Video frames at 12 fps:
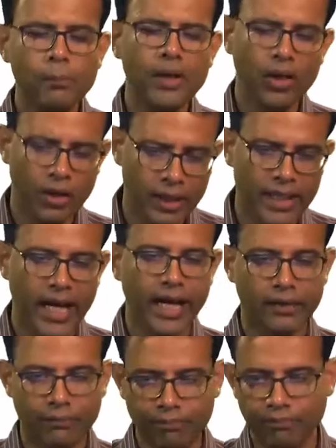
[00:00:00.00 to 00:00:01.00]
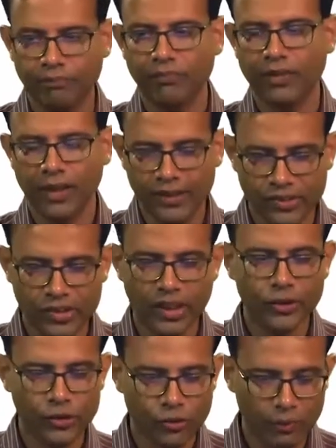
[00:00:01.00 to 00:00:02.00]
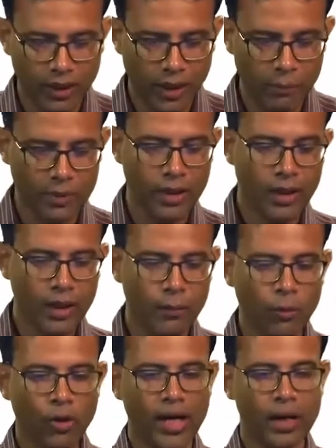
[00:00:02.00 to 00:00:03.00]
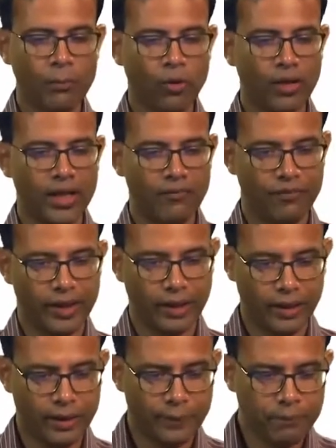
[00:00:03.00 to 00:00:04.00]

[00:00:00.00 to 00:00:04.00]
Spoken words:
Beyond that, it starts to become more and more difficult.